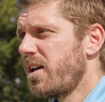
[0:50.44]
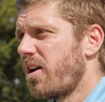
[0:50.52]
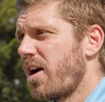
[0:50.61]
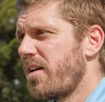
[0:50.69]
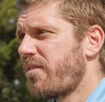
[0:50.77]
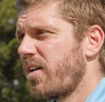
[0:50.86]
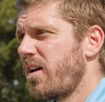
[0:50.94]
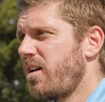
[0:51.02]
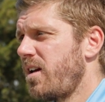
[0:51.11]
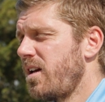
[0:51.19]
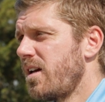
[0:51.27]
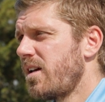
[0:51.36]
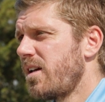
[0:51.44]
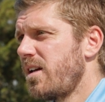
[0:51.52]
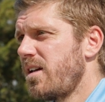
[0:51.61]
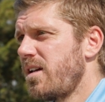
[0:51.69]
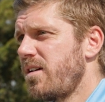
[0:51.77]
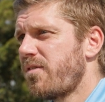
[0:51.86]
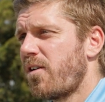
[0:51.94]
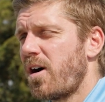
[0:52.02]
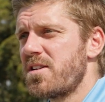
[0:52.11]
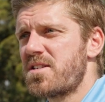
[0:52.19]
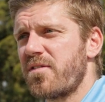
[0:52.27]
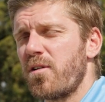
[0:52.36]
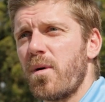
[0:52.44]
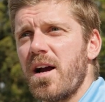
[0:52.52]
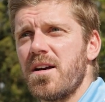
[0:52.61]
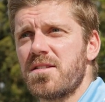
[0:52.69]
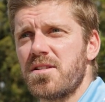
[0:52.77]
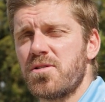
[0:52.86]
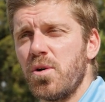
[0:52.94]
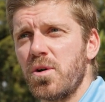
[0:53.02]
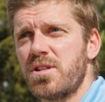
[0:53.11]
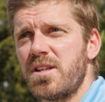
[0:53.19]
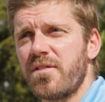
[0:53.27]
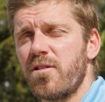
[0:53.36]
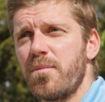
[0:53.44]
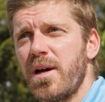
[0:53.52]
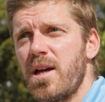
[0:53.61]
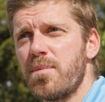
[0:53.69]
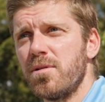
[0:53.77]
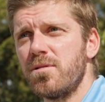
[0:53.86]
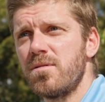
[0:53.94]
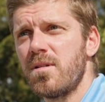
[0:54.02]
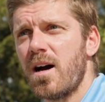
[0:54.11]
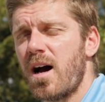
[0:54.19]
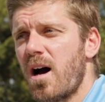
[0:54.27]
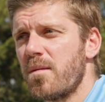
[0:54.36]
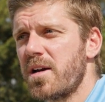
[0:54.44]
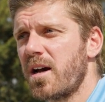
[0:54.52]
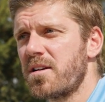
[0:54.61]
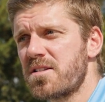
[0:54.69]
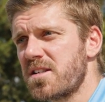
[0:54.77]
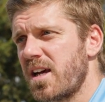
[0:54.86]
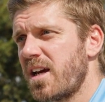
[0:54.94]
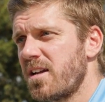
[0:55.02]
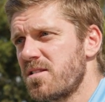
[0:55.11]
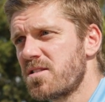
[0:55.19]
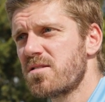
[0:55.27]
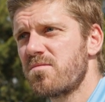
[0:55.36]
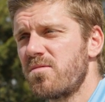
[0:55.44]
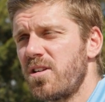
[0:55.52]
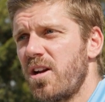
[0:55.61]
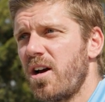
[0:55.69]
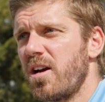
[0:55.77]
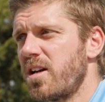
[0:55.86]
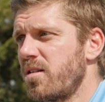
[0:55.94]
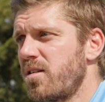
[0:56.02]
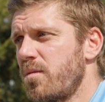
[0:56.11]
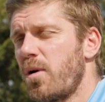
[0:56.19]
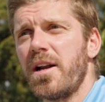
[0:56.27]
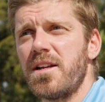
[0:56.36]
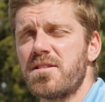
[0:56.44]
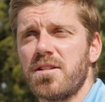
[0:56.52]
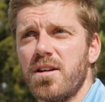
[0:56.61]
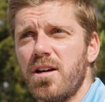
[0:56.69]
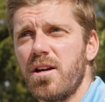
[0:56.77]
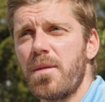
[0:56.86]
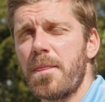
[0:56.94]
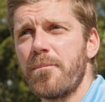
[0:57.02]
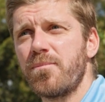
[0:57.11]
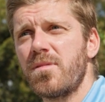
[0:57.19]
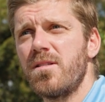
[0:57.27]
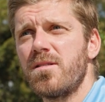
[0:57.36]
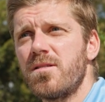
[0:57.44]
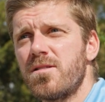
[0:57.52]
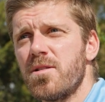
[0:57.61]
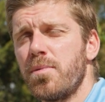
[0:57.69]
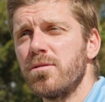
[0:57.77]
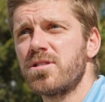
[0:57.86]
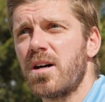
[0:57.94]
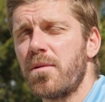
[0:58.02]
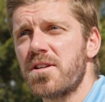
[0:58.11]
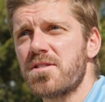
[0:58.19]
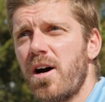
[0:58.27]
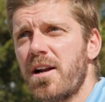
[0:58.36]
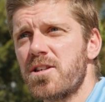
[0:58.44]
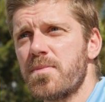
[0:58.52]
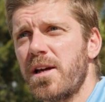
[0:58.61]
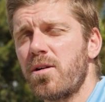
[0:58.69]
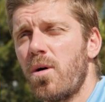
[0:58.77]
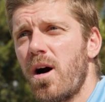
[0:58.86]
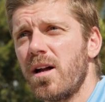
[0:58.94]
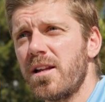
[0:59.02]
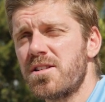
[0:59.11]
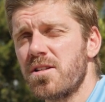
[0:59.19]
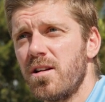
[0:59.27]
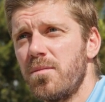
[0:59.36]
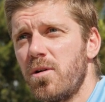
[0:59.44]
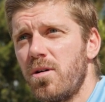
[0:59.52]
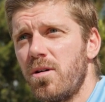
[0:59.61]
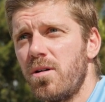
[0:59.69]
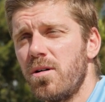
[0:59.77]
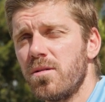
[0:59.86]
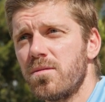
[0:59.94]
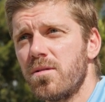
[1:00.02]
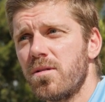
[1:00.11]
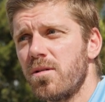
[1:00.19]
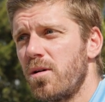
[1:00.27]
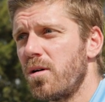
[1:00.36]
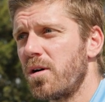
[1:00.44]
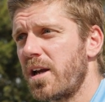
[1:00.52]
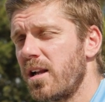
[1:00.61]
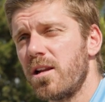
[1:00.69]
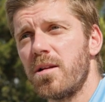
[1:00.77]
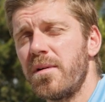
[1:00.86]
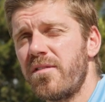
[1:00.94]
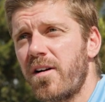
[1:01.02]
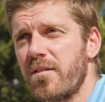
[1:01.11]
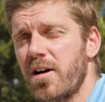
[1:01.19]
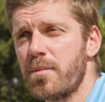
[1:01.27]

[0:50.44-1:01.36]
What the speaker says: You know, he finds different ways to talk to different people. He understands, you know, you might need to pull someone aside and speak quietly to them, or yell at them in front of